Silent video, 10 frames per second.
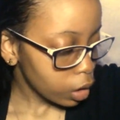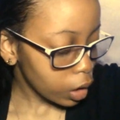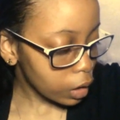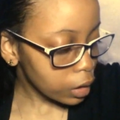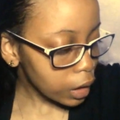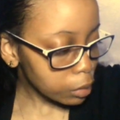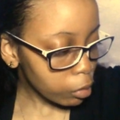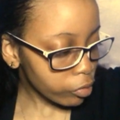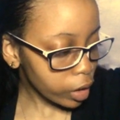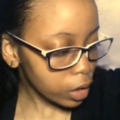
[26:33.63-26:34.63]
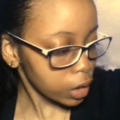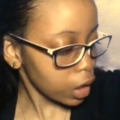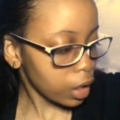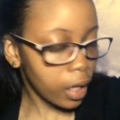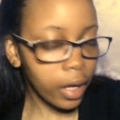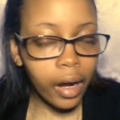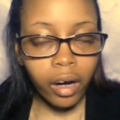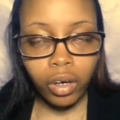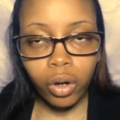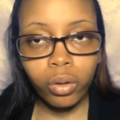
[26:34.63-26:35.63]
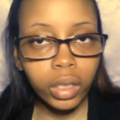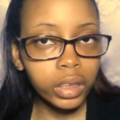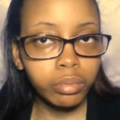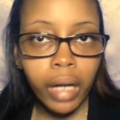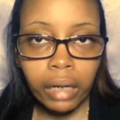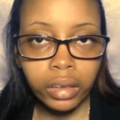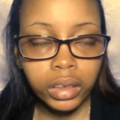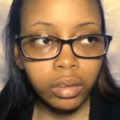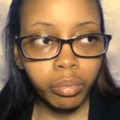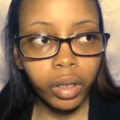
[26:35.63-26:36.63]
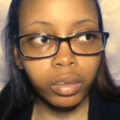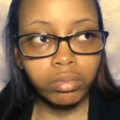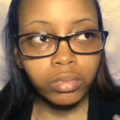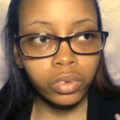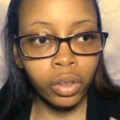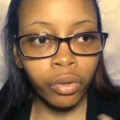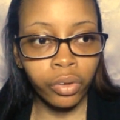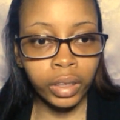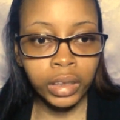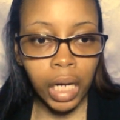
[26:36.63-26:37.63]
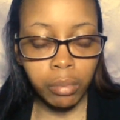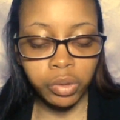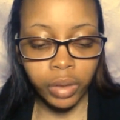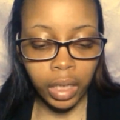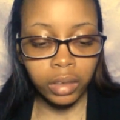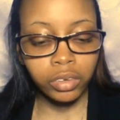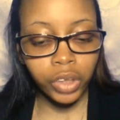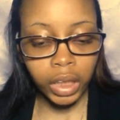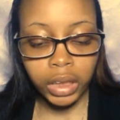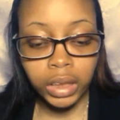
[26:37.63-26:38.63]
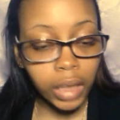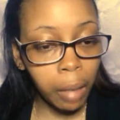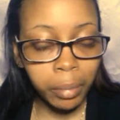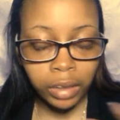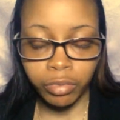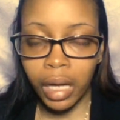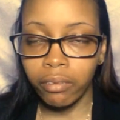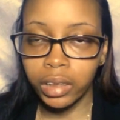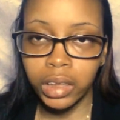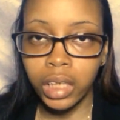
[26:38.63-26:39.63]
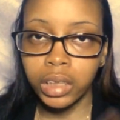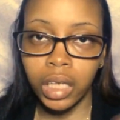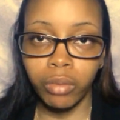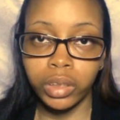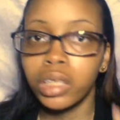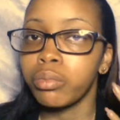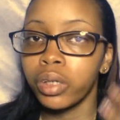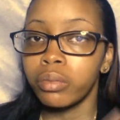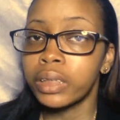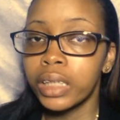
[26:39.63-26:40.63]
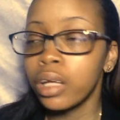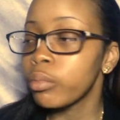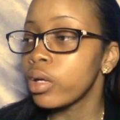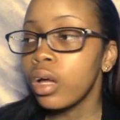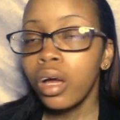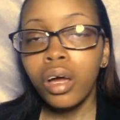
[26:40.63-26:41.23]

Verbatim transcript: And yes, my fiance and I, our goal is marriage, but, you know, there are times when I try to stop us from having sex, and I would say I'm going to be celibate.